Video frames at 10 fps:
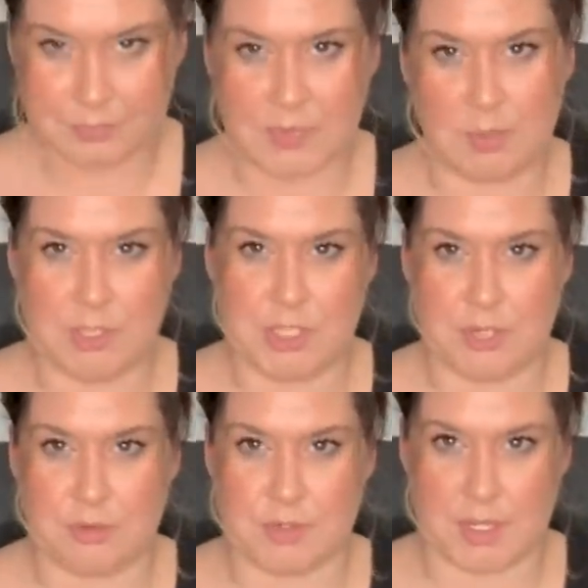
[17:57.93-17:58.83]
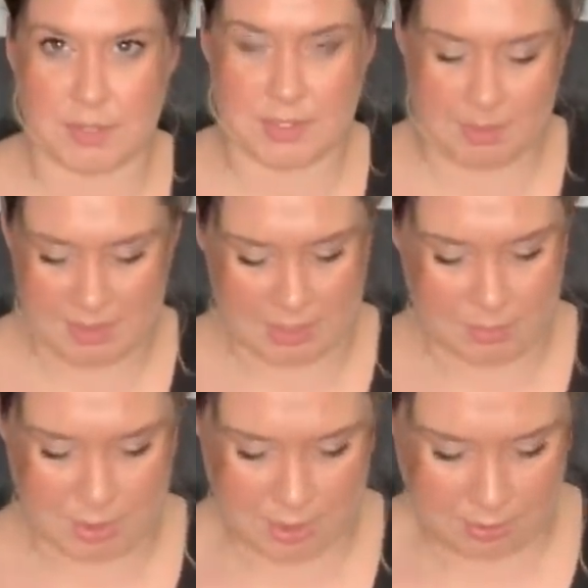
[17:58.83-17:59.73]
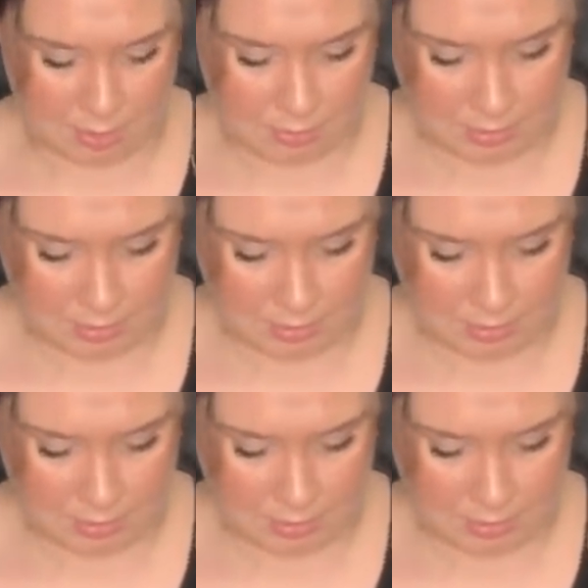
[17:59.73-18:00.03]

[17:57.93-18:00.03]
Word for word: I mean, J. Crew sells. I pick up J. Crew.